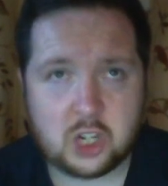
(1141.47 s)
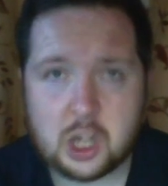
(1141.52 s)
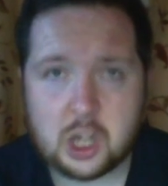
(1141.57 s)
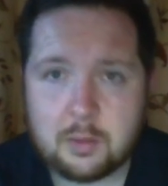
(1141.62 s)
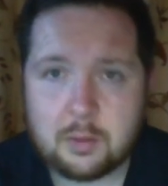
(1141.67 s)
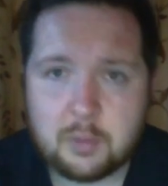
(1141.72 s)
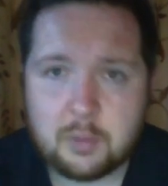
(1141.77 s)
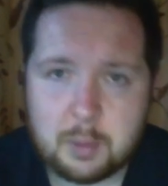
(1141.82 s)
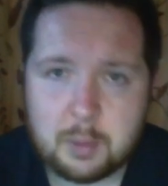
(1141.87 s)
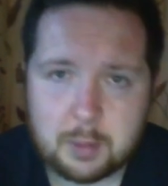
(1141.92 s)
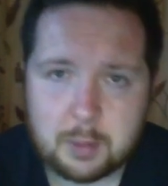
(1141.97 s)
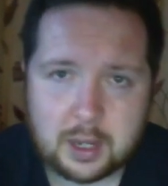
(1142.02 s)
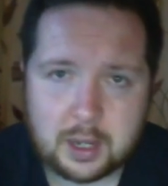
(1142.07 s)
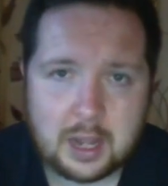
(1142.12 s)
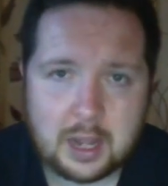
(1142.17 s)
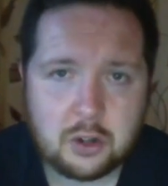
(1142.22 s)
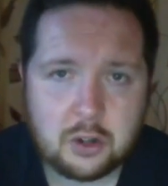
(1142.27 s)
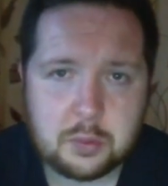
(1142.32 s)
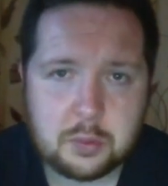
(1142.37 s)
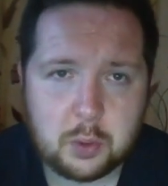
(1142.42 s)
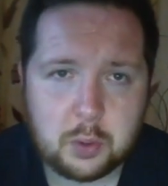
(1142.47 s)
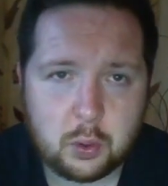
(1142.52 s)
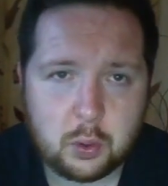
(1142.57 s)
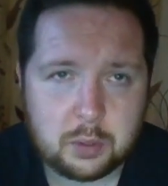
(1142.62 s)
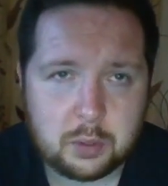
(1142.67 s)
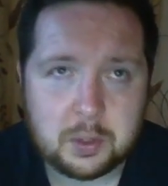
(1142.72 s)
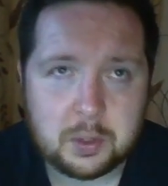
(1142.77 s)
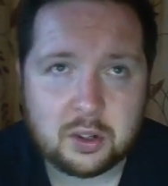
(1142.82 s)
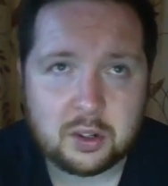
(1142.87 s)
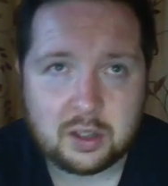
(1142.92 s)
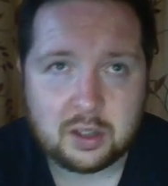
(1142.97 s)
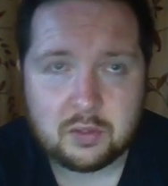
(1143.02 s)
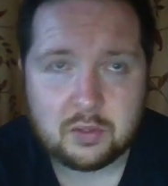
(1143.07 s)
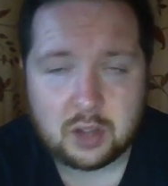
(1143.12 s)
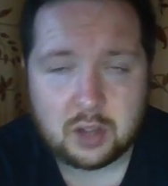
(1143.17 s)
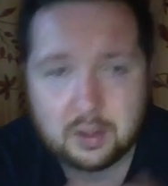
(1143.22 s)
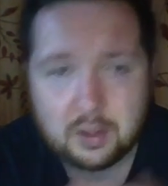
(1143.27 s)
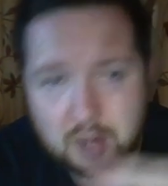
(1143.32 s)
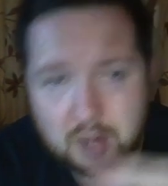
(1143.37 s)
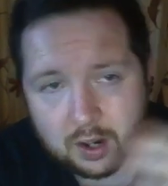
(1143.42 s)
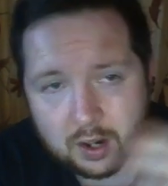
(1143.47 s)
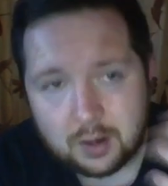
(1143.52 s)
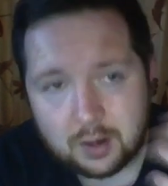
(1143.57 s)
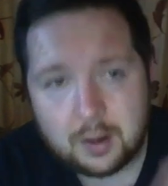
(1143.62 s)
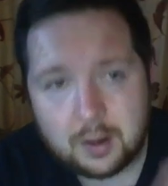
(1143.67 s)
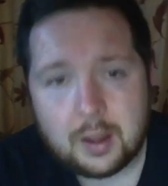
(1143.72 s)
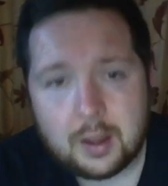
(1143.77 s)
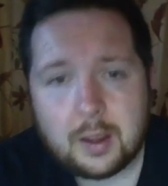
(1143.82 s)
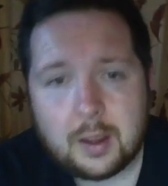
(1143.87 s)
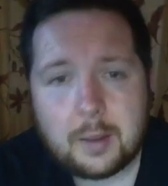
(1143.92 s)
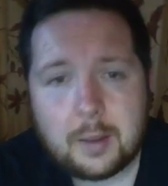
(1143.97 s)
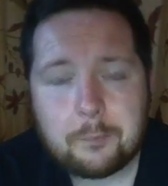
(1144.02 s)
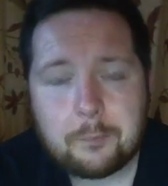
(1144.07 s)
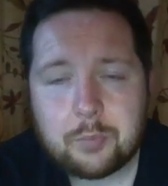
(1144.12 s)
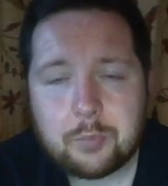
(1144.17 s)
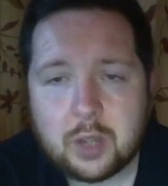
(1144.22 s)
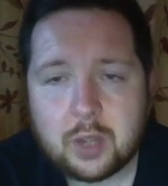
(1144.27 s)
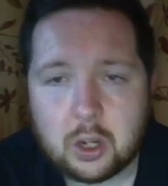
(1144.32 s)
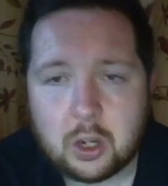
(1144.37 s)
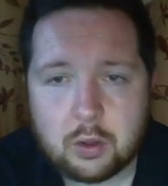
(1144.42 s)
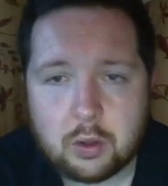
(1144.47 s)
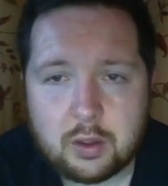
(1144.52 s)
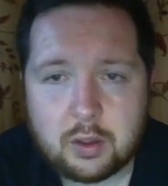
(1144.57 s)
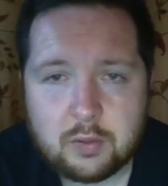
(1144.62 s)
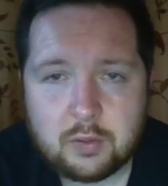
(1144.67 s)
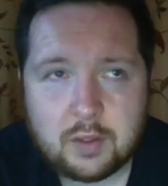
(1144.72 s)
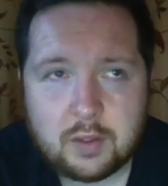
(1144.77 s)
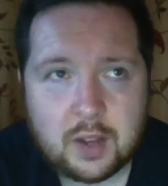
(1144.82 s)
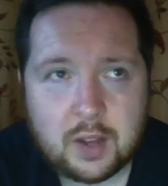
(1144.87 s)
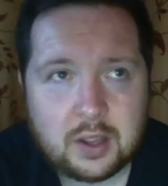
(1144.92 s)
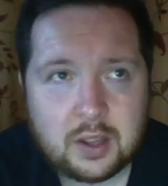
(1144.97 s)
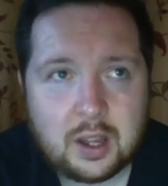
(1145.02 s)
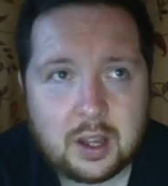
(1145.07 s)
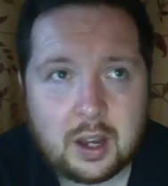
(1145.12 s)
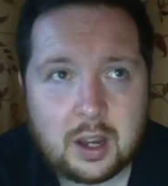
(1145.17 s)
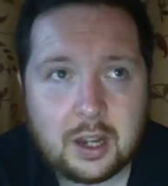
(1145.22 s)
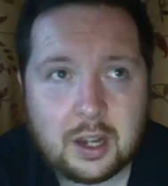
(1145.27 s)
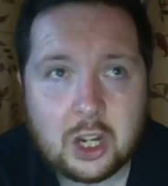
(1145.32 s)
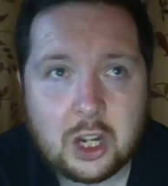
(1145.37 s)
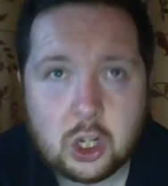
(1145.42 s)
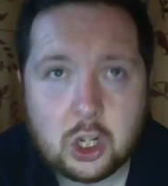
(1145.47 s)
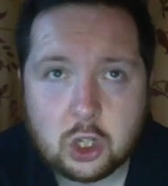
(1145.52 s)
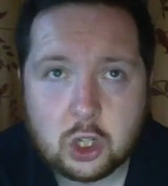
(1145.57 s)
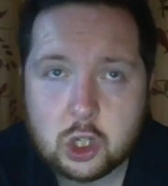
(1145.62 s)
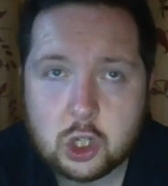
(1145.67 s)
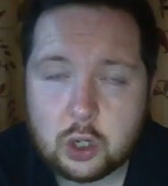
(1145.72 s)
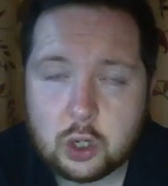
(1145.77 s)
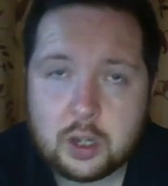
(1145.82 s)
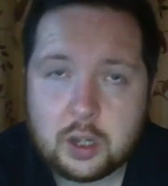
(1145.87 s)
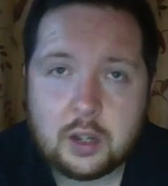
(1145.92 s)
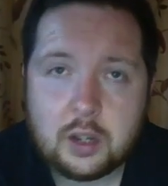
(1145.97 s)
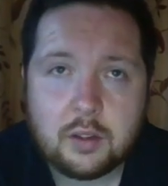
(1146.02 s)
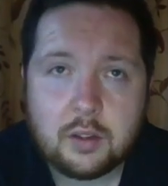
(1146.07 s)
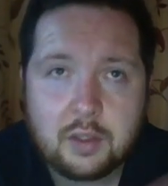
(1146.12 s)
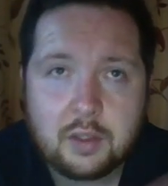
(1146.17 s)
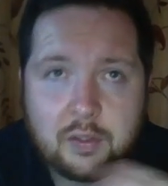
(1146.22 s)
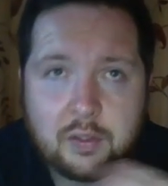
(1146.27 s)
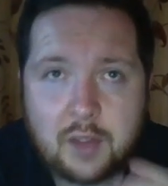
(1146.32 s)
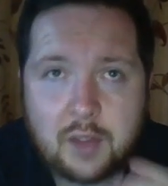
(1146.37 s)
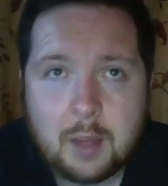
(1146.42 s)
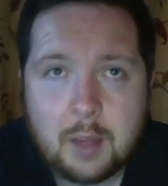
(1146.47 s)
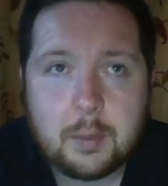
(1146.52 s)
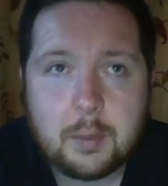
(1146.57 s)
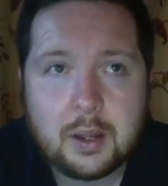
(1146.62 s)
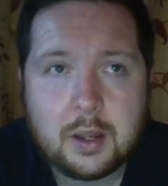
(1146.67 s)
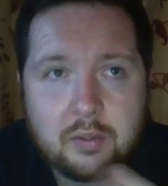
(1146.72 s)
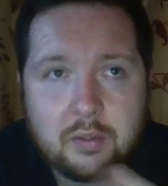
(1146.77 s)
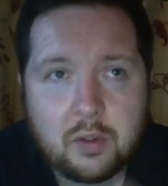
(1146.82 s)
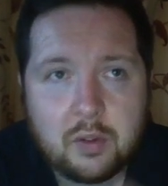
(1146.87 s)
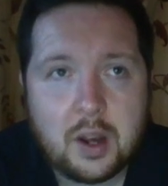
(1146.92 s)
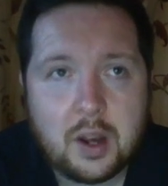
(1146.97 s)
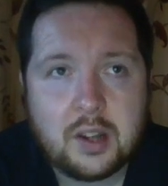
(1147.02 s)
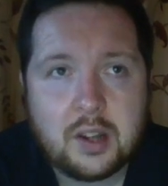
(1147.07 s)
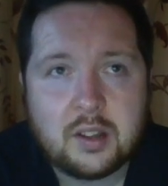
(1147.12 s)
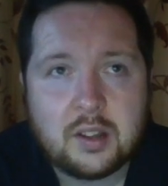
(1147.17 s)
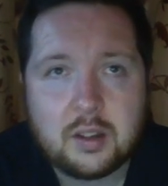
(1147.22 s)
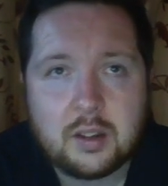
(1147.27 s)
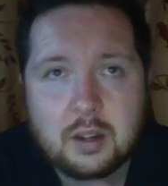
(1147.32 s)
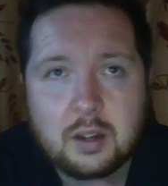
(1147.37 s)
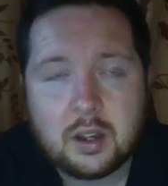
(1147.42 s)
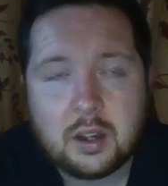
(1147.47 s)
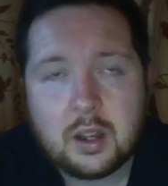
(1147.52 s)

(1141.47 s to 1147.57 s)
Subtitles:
for people like Andrew Porter, because they've done, they've had that initial joy of their family and friends, and